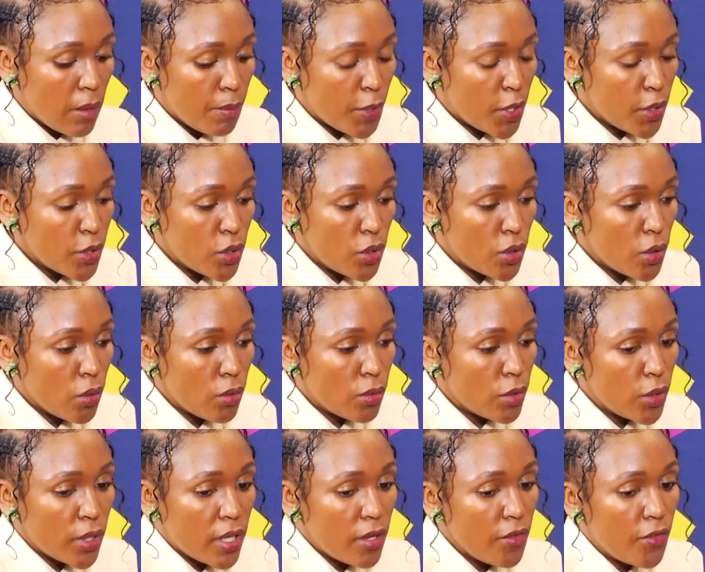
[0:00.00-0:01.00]
because,
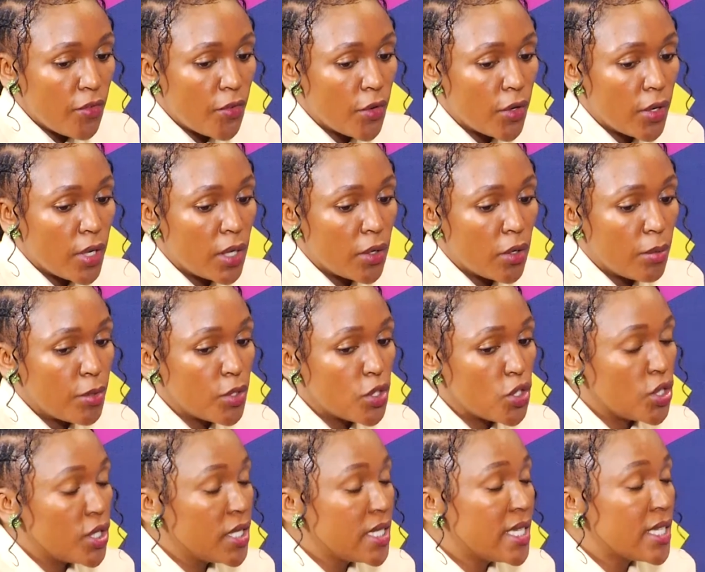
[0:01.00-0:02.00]
looking for an
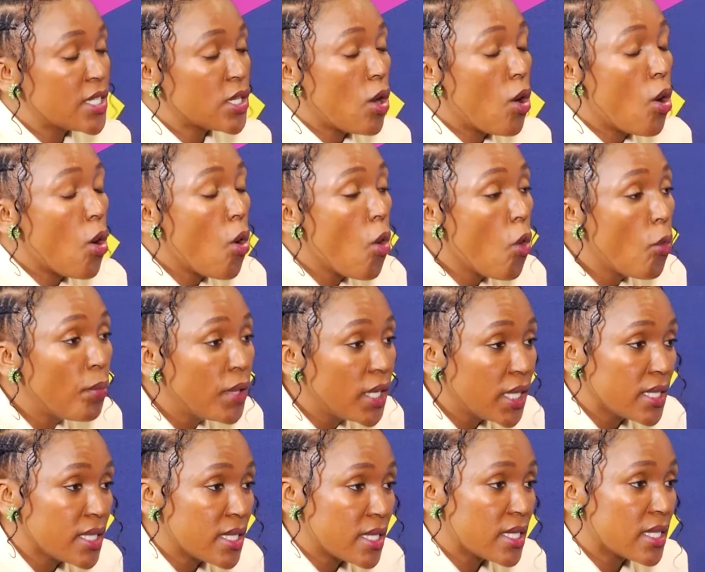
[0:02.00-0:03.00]
opportunity is a
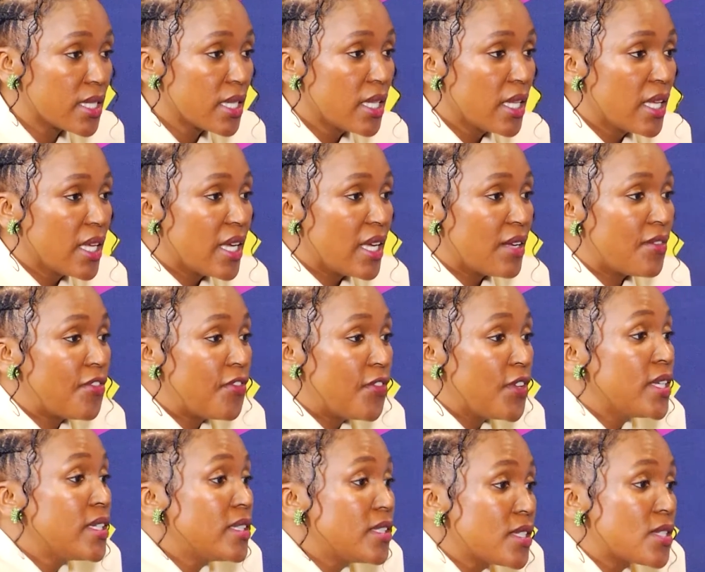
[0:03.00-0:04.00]
hopeless, it
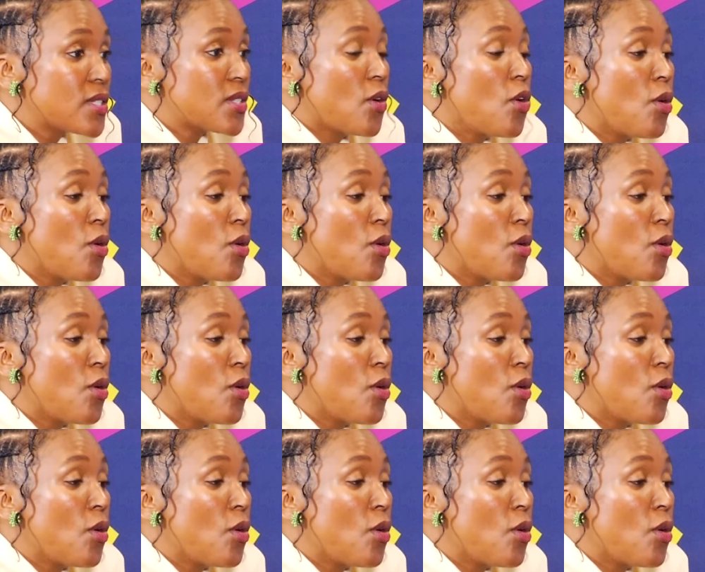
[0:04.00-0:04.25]
feels